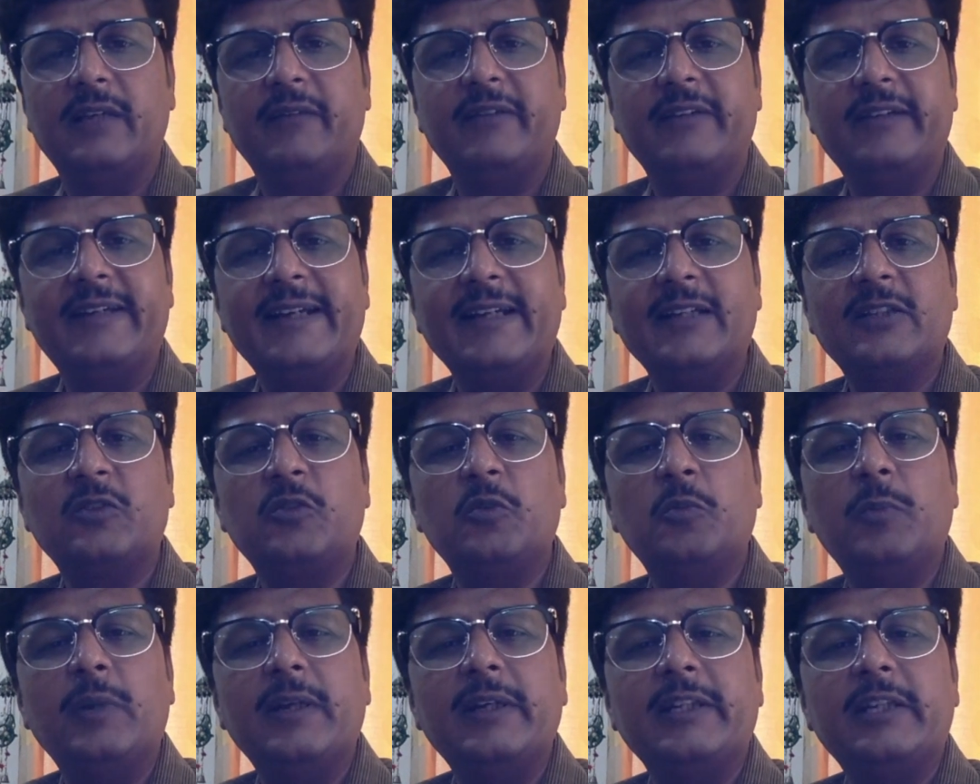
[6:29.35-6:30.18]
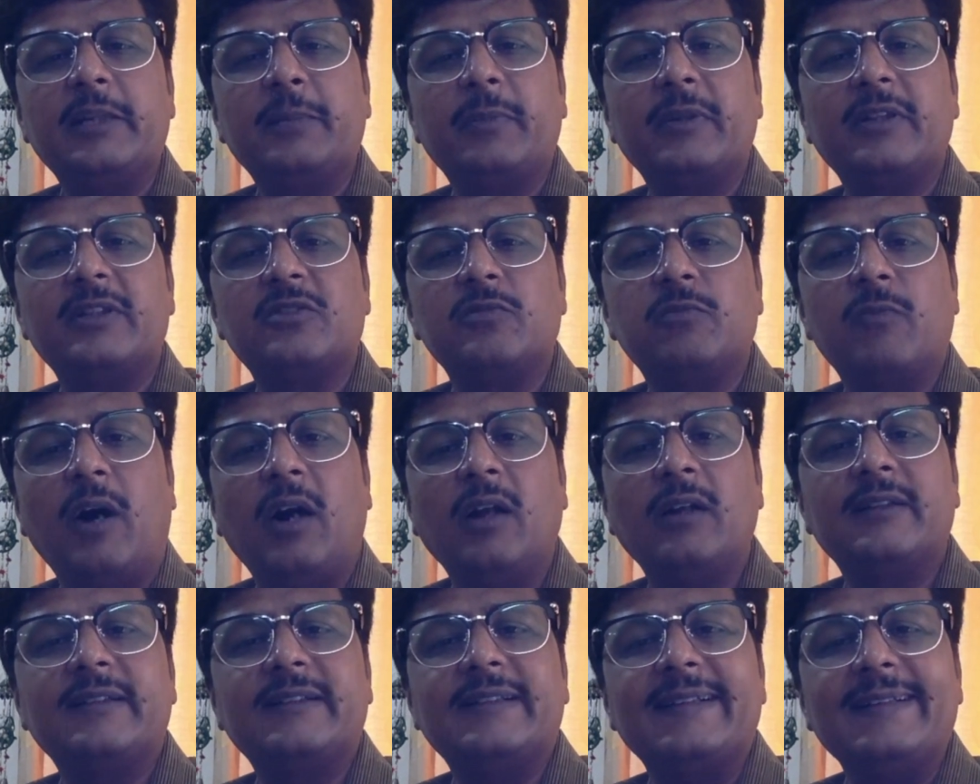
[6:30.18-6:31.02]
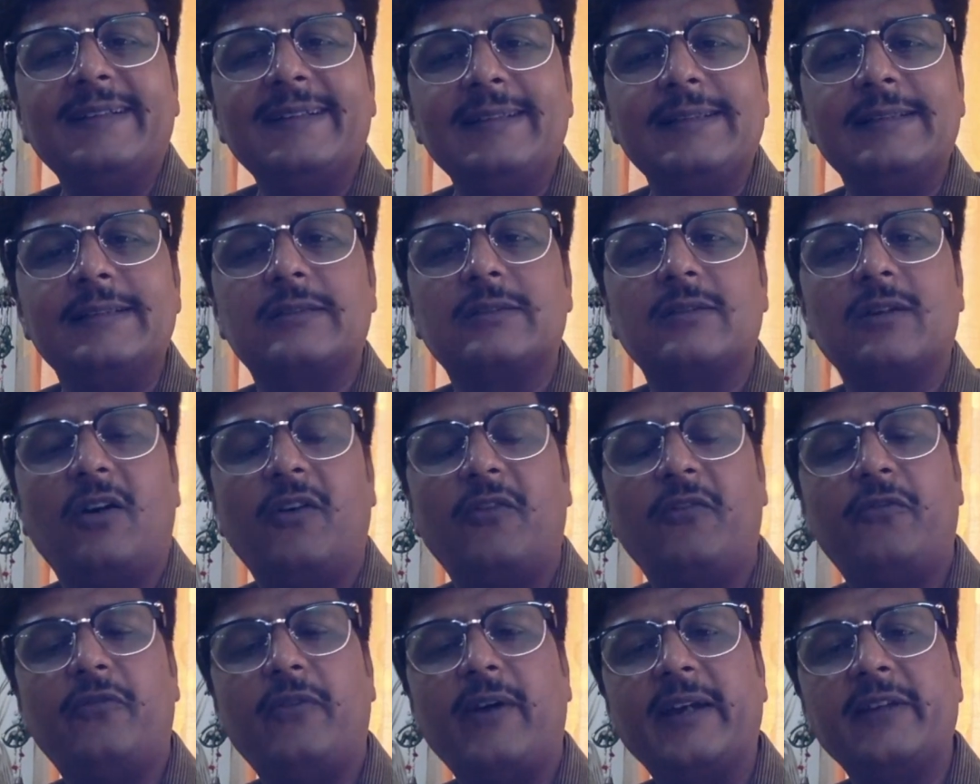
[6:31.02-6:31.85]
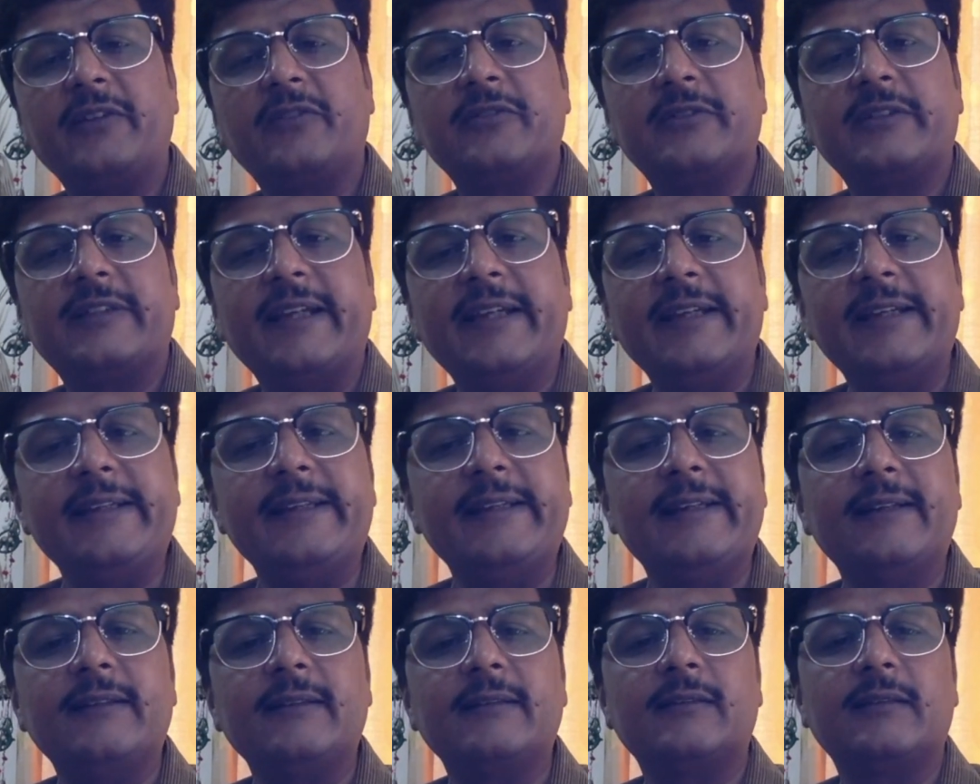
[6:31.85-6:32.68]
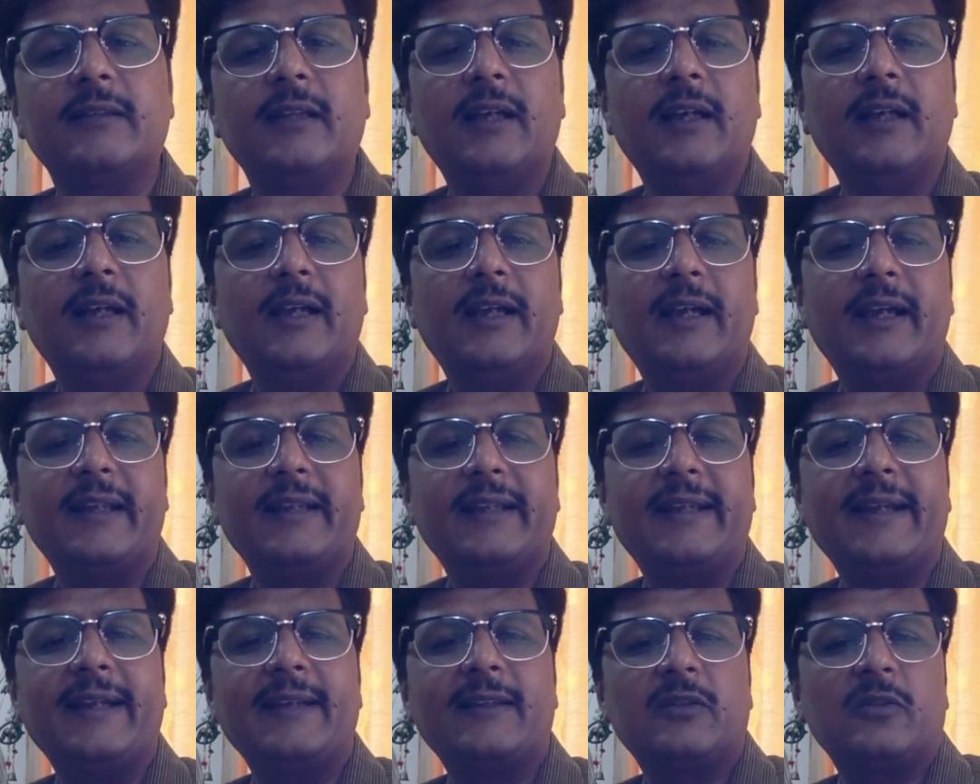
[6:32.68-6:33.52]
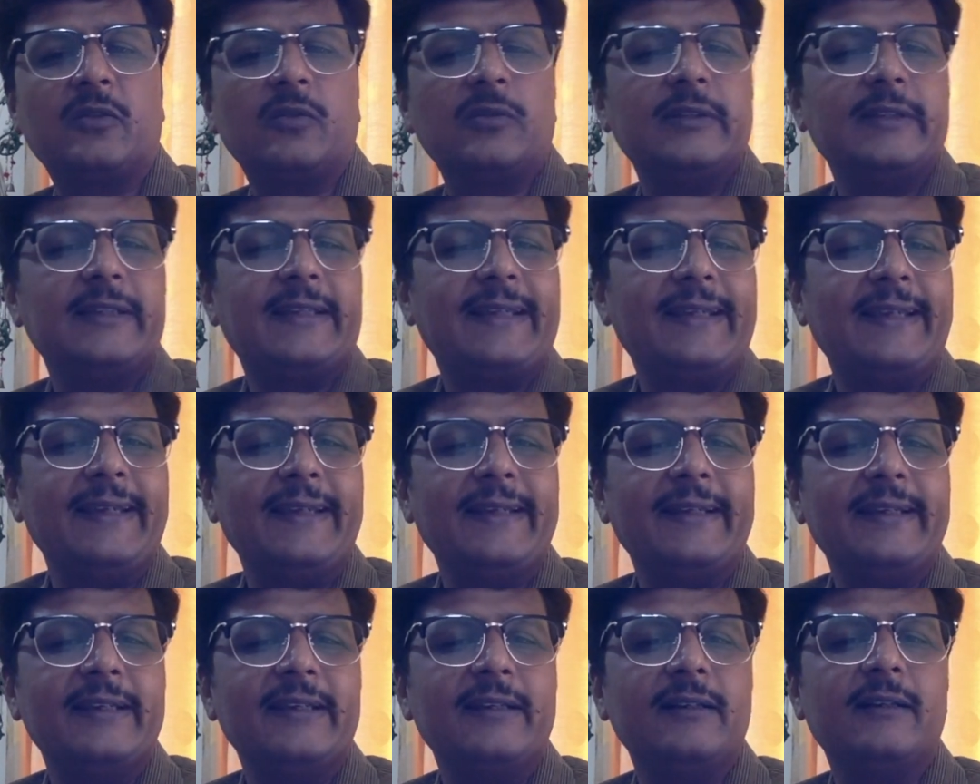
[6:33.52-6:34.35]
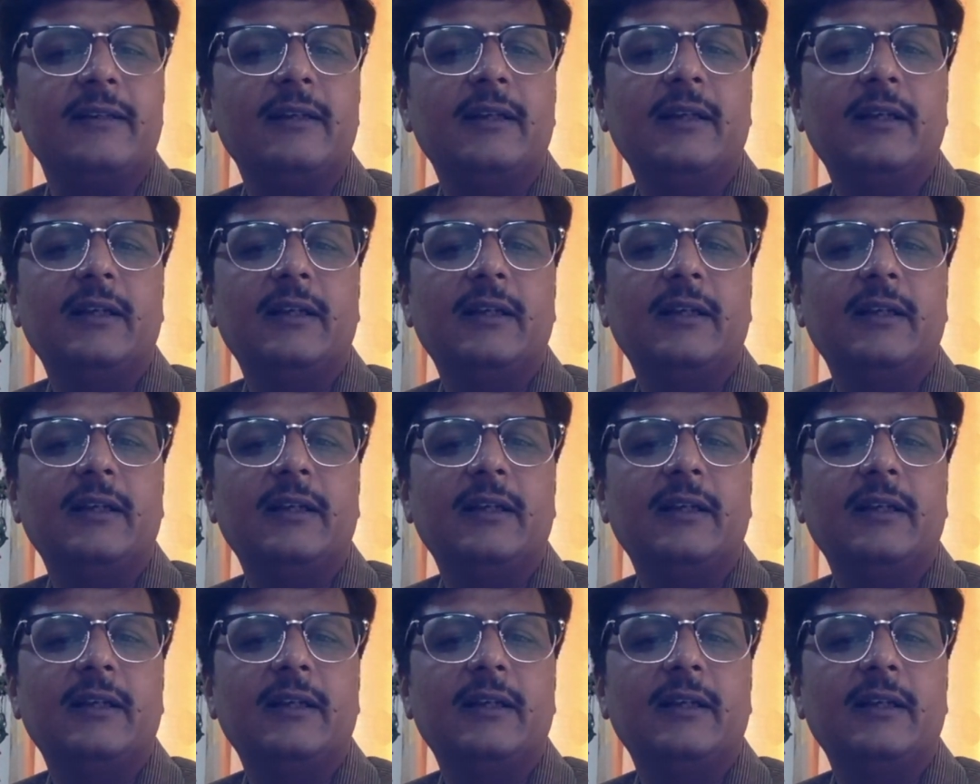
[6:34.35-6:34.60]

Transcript: We get through multiple small tunnels of 5 to 10 years and get through the career